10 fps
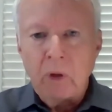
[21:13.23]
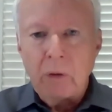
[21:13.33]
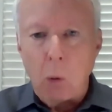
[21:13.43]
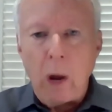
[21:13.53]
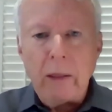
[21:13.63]

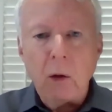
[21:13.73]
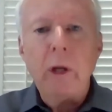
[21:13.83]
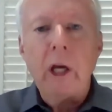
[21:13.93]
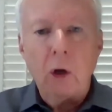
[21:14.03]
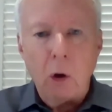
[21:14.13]
the way that we
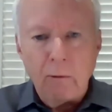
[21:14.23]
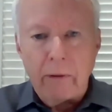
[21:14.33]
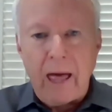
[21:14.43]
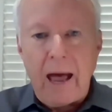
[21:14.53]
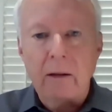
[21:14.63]
get over
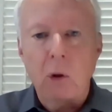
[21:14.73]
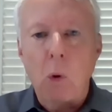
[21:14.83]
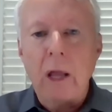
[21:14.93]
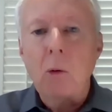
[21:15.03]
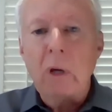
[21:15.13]
that, the
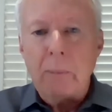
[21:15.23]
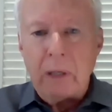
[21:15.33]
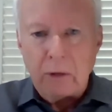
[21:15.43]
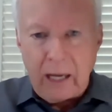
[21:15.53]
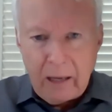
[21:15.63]
way that we
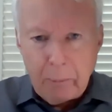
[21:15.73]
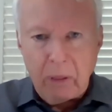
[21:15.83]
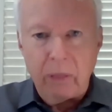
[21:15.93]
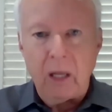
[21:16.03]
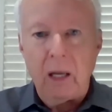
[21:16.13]
build
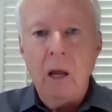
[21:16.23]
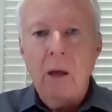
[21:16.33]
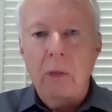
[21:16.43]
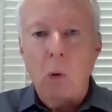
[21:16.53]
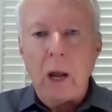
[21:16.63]
empathy,
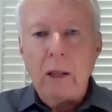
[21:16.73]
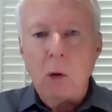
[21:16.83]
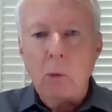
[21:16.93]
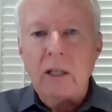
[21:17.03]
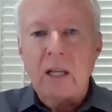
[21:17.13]
the way that
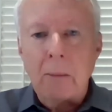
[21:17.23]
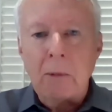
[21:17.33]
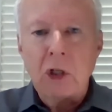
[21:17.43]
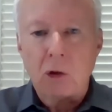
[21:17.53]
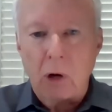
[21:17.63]
we
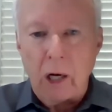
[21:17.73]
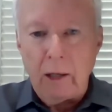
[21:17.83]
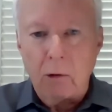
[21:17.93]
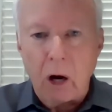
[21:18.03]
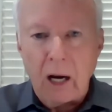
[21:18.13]
demonstrate
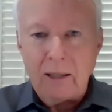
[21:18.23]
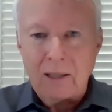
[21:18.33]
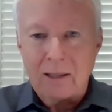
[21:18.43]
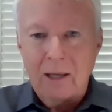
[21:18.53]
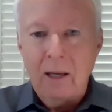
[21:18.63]
Christ's